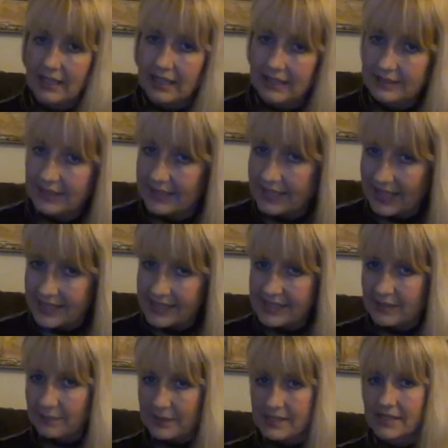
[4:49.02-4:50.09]
The next
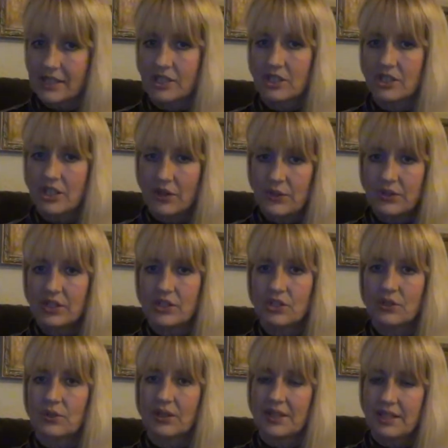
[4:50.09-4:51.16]
step is to notice
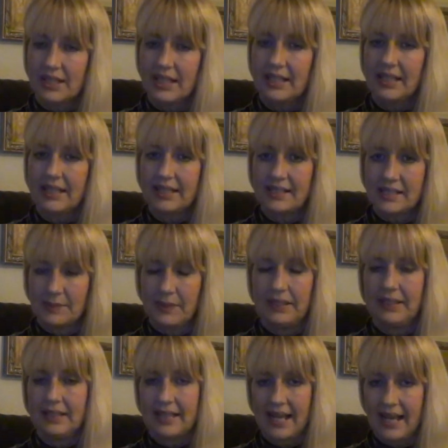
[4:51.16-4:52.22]
your thinking and
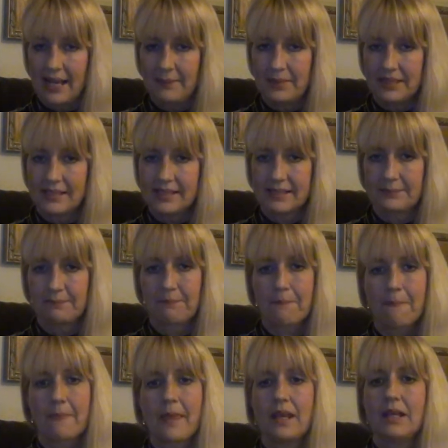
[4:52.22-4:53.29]
speaking habits.
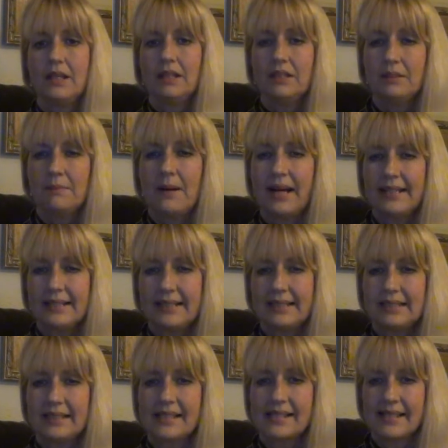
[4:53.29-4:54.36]
You might
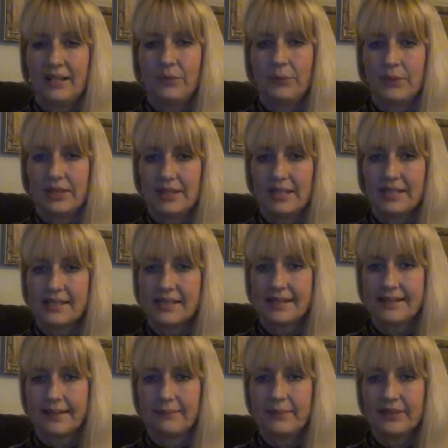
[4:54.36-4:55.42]
enlist help with this,
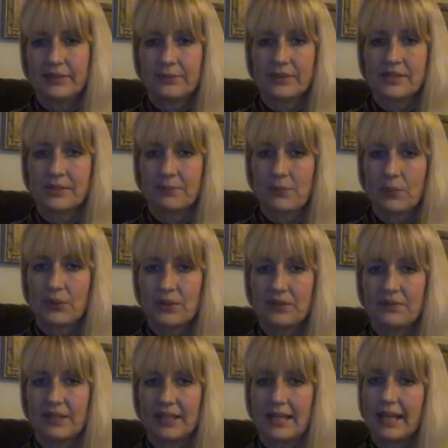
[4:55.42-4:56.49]
somebody who is
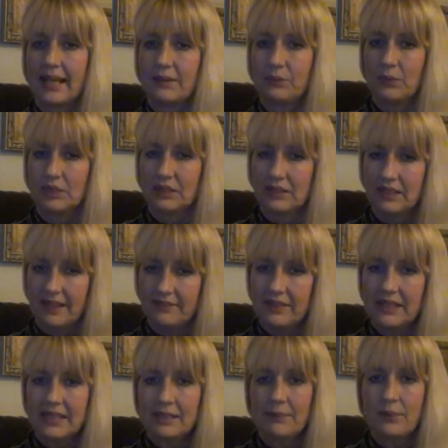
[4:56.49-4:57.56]
supportive and will
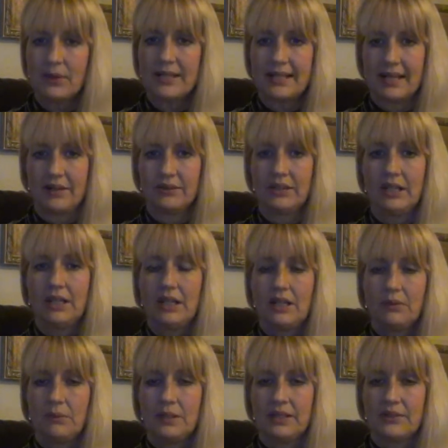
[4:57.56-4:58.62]
lovingly point out
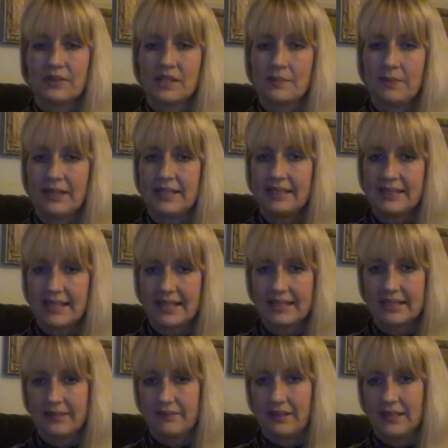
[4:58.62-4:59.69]
when you're speaking
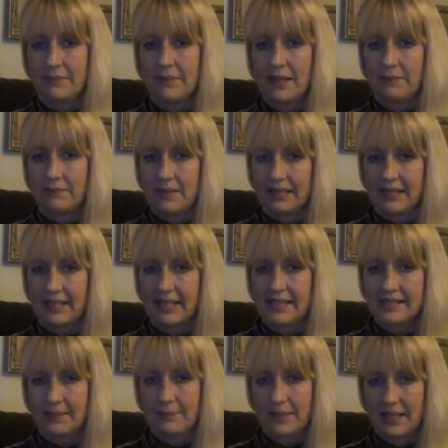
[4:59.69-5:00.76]
negatively about money
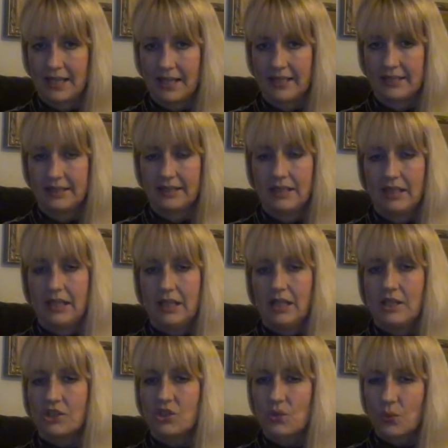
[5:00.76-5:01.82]
and supply.
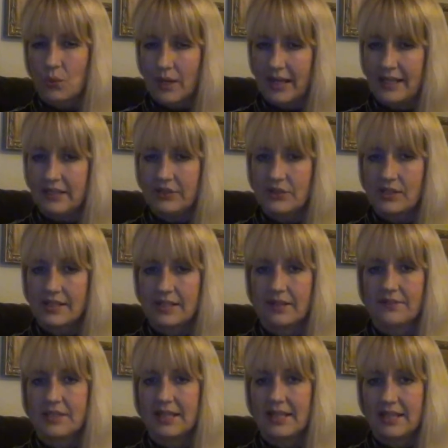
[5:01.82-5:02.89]
Train
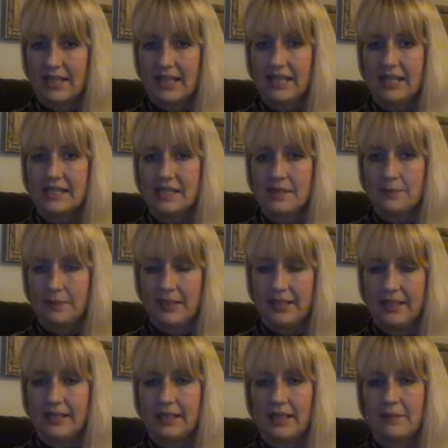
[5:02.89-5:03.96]
yourself to think and
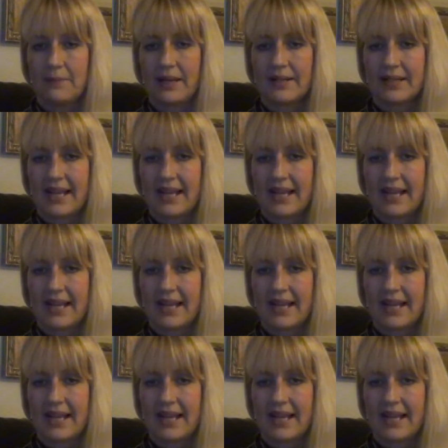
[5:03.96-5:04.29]
speak about